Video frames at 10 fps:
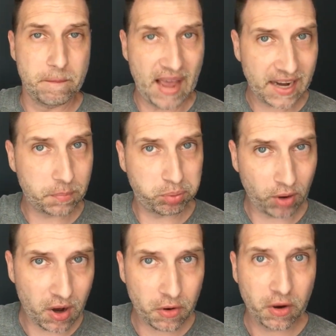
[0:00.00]
Mac
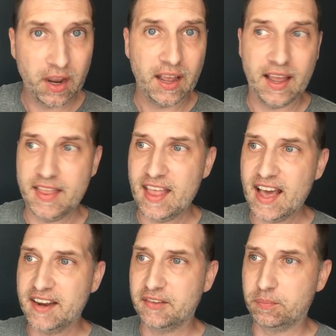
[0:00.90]
Pro, and
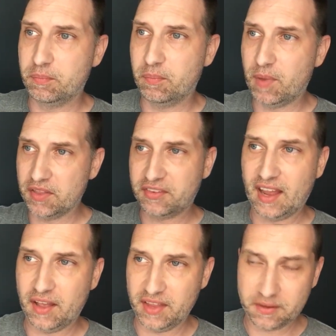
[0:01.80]
that is months
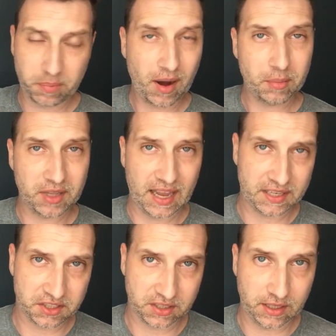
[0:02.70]
out. That's probably
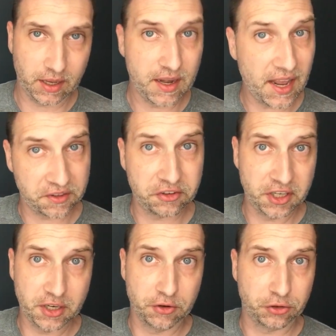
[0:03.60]
actually a
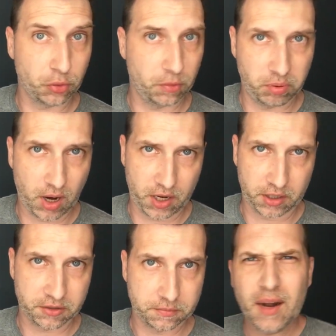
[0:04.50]
next year sort of product.